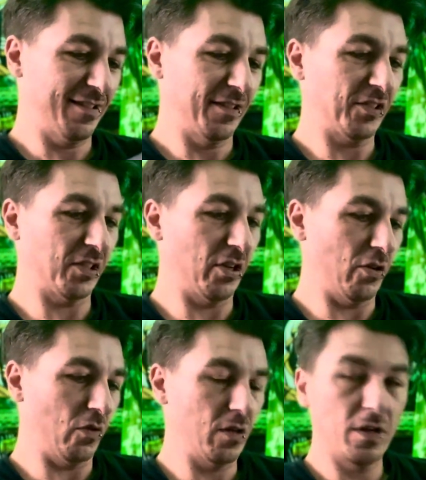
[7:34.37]

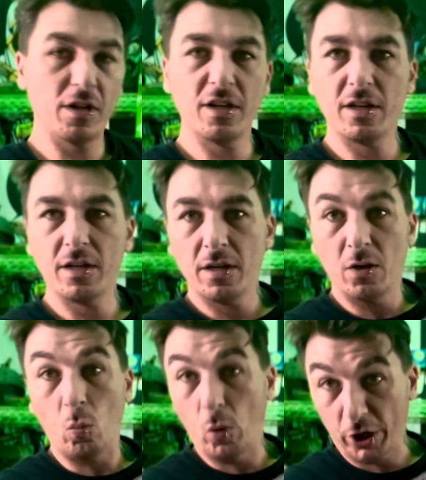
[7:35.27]
So
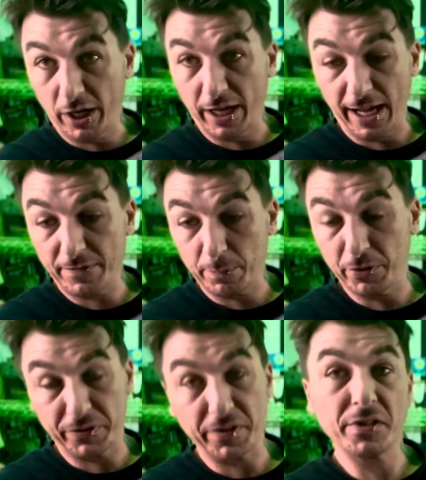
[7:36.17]
we're gonna have to
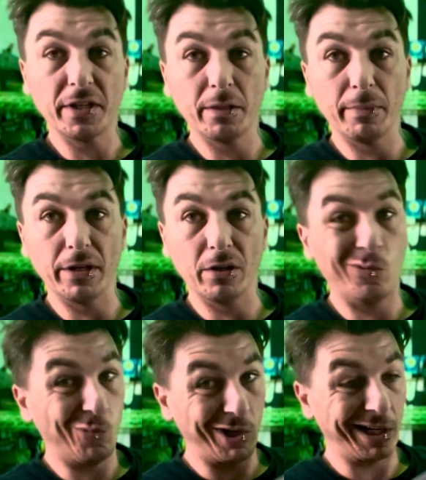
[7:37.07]
put this on the mill.
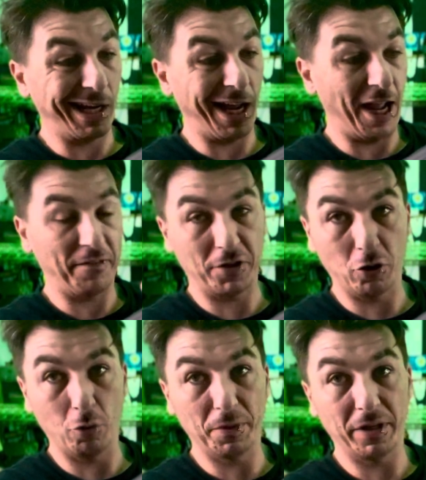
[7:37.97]
We're gonna have to
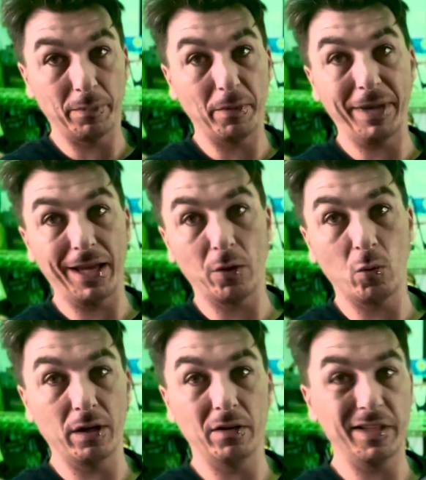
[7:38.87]
open up the mag
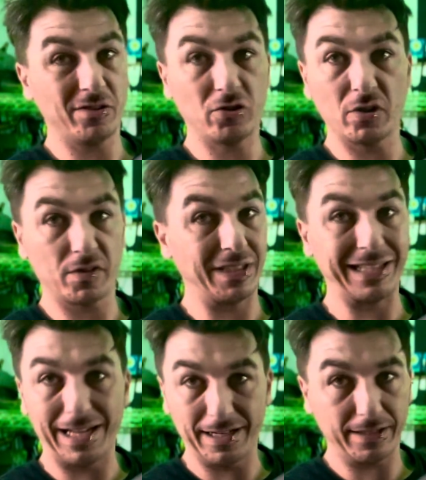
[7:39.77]
well. It's just
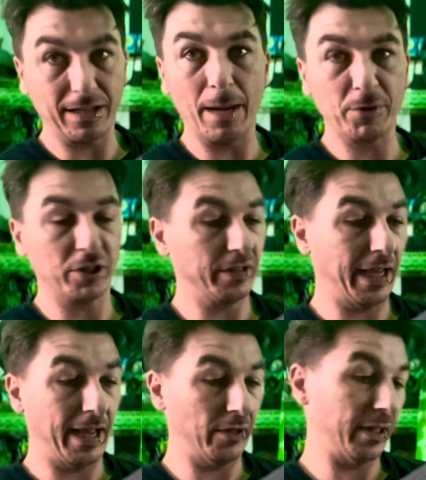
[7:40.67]
not an option to
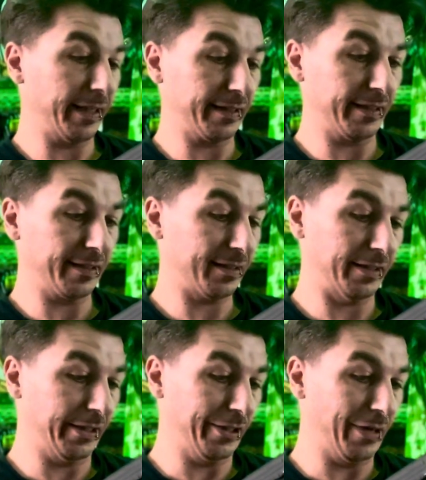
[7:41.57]
have it like this. You
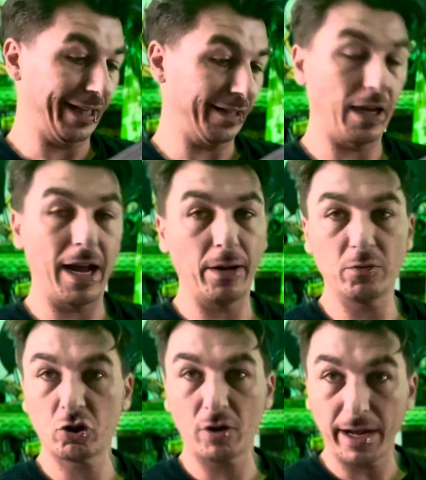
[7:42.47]
know, I
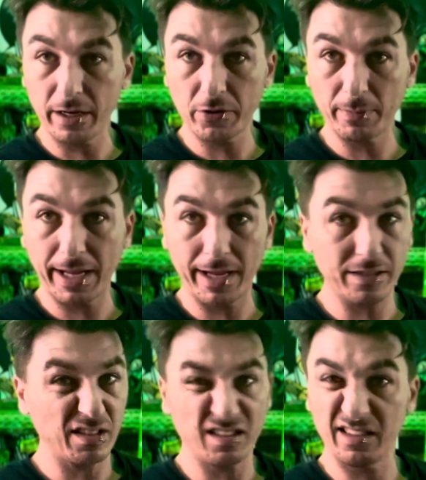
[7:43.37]
tried other mags,
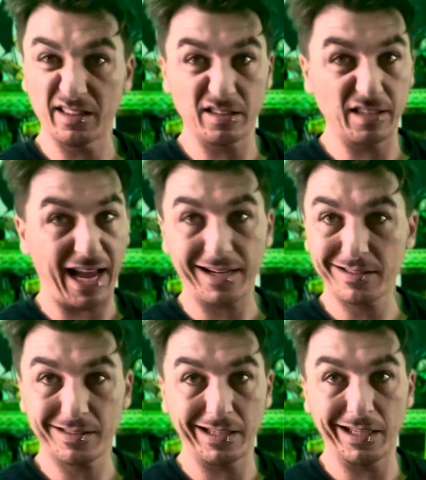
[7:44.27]
it's the exact
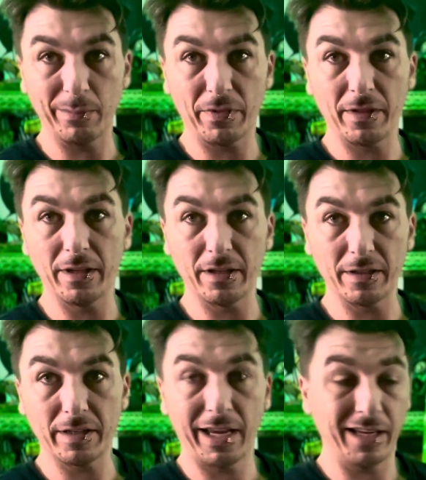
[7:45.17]
same
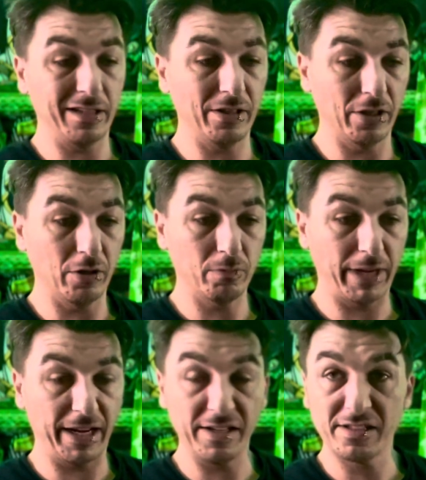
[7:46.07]
thing. And, you know,
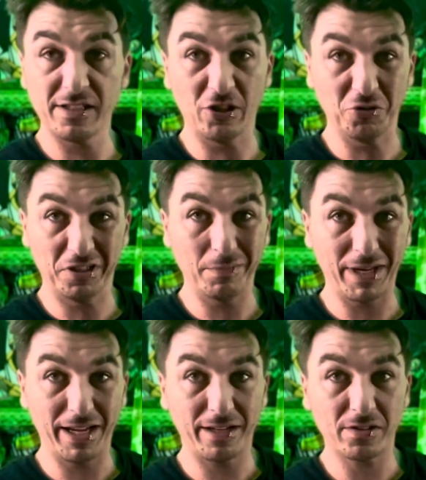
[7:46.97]
AC Unity
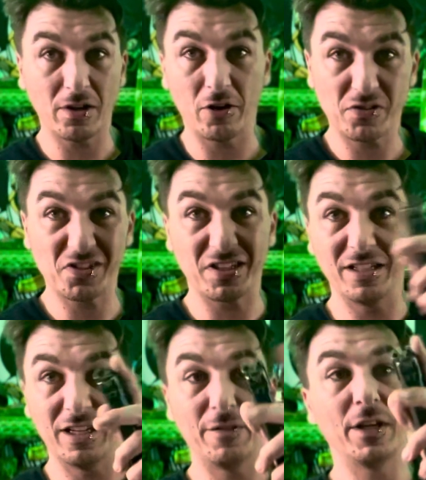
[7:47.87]
mags are
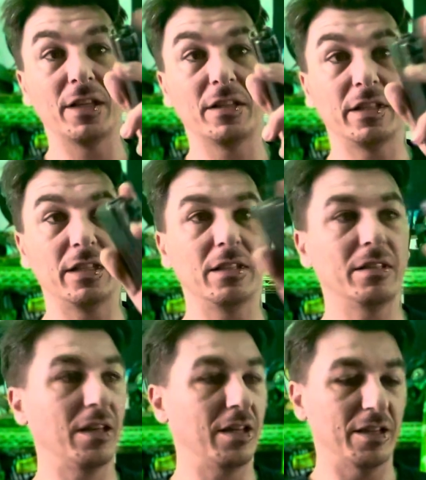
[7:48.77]
significantly
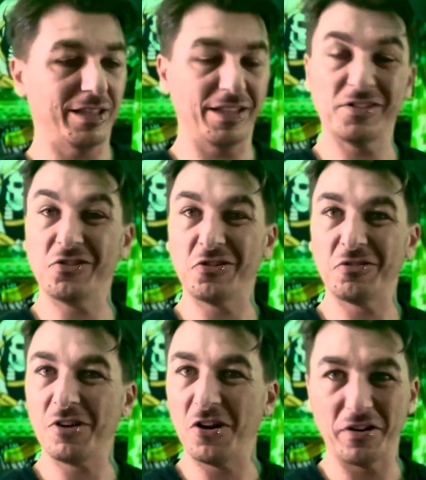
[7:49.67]
easier
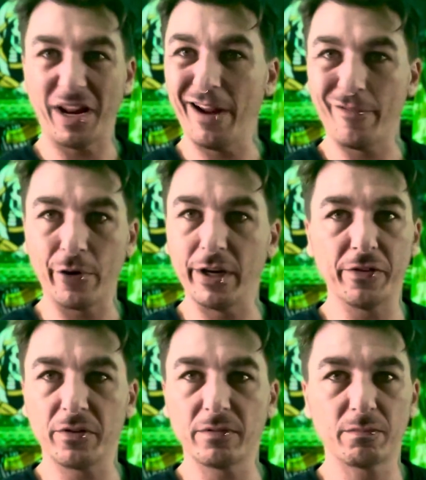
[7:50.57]
on every
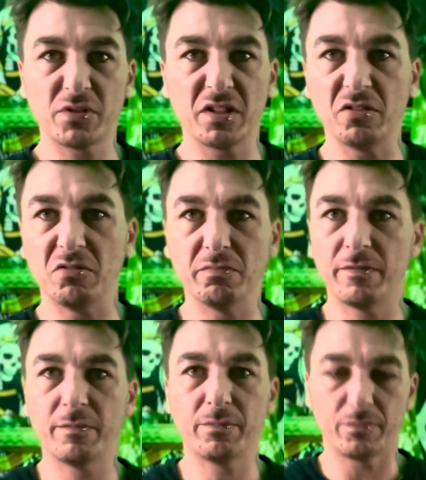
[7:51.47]
other single
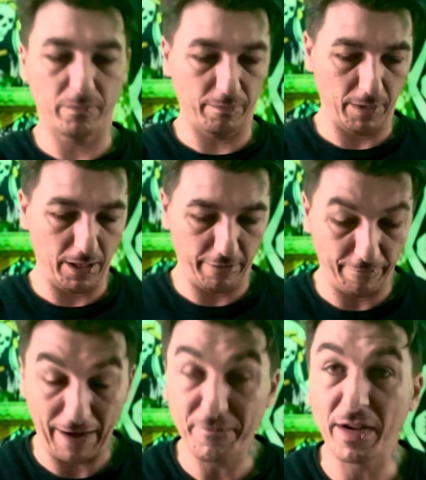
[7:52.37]

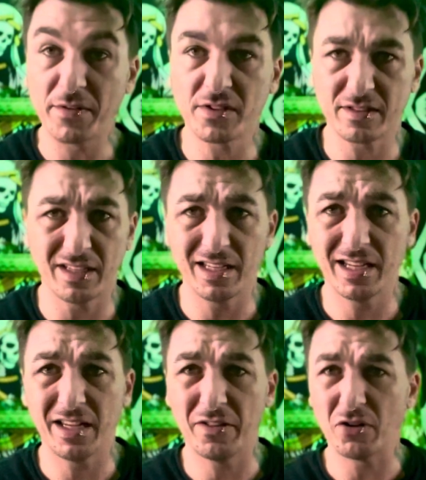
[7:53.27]
5.56
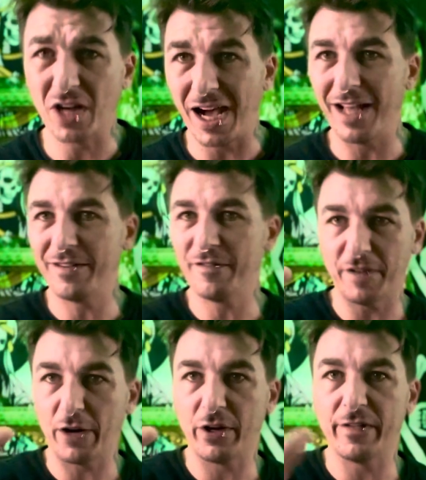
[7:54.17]
AK. They're not
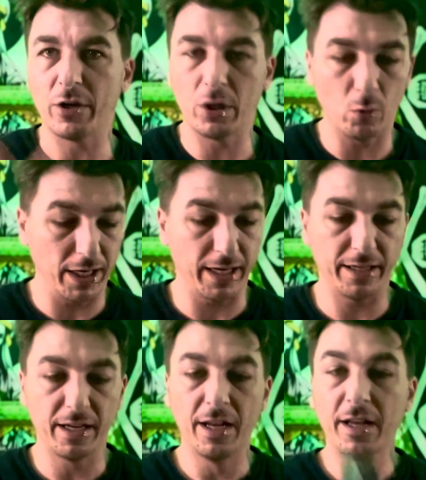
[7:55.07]
very, very wide.
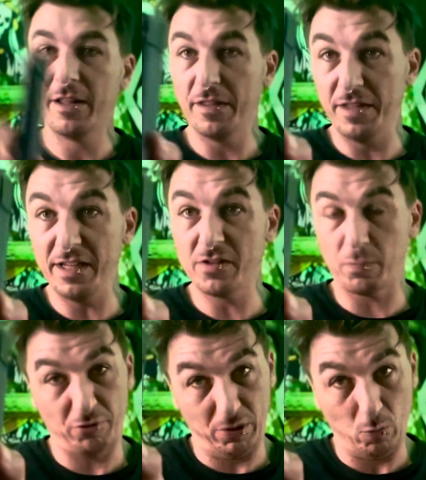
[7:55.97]
These are
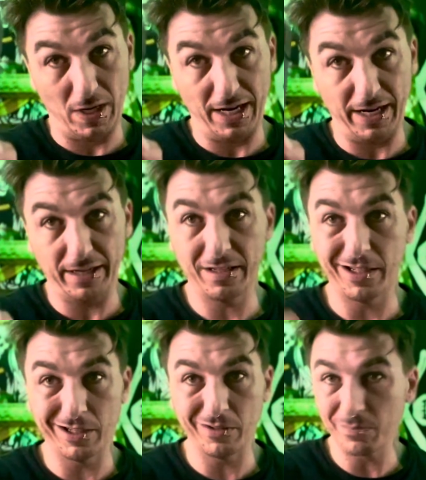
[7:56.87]
pretty wide, you
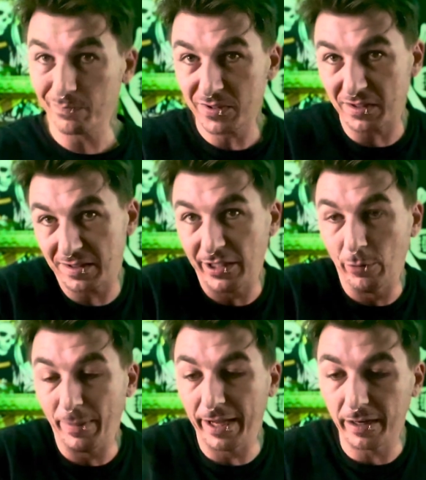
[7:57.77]
know, it's a steel
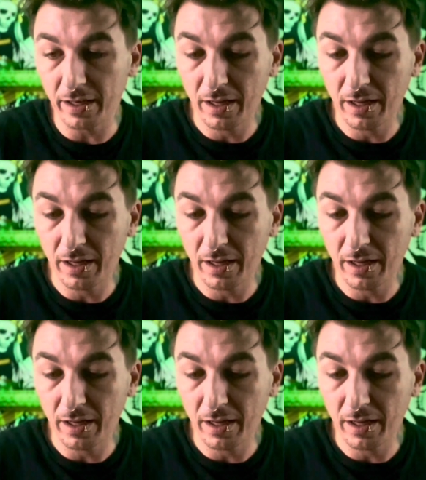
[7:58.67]
mag.